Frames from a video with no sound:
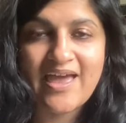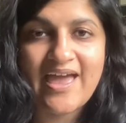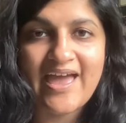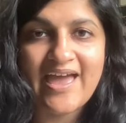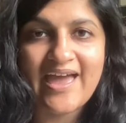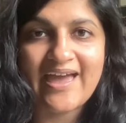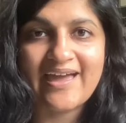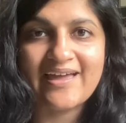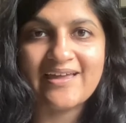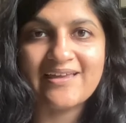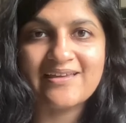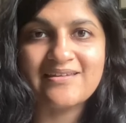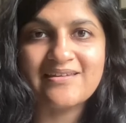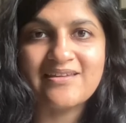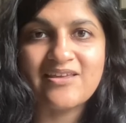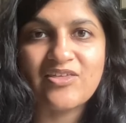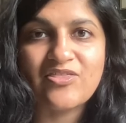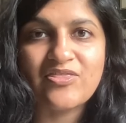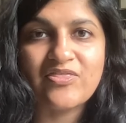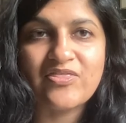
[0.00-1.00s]
And
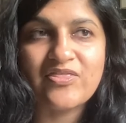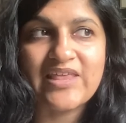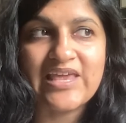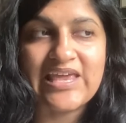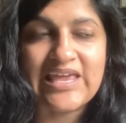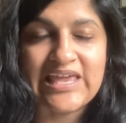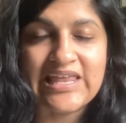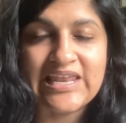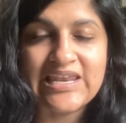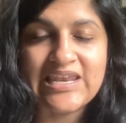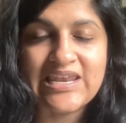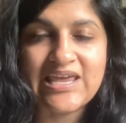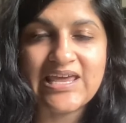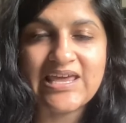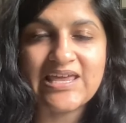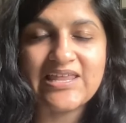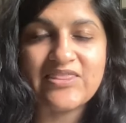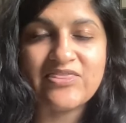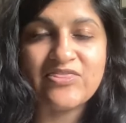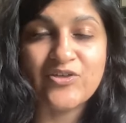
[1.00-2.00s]
in
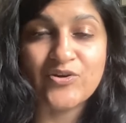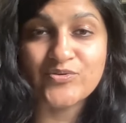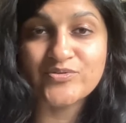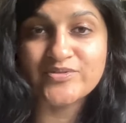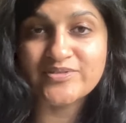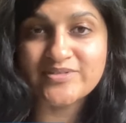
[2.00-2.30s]
those